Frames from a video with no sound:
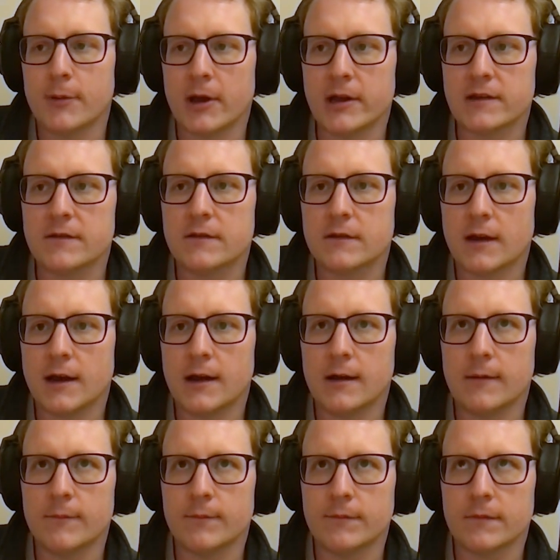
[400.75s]
But
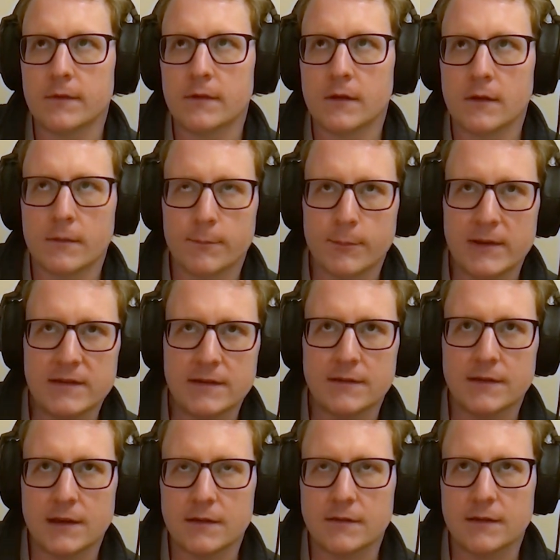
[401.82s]

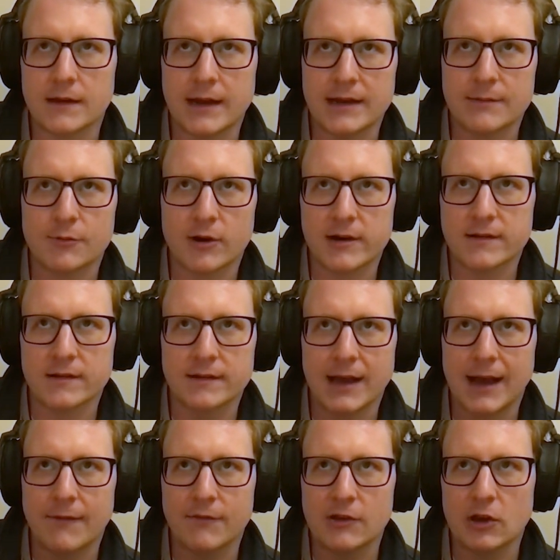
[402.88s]
businesses and enterprises
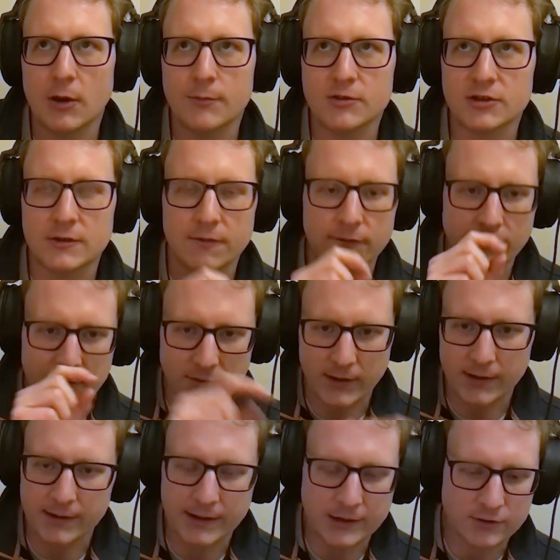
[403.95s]
have the option of
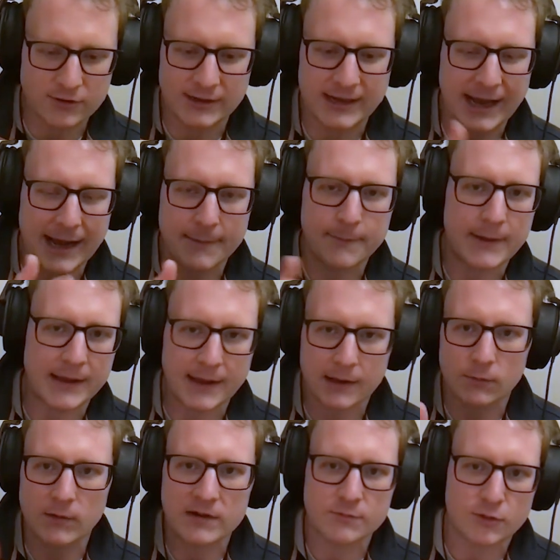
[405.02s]
literally
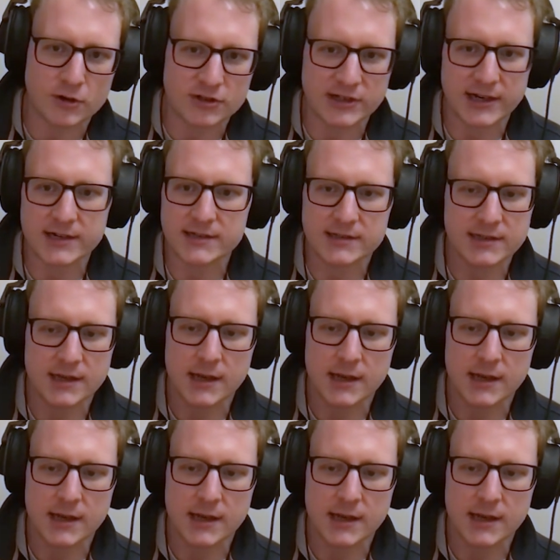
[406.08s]
handpicking which projects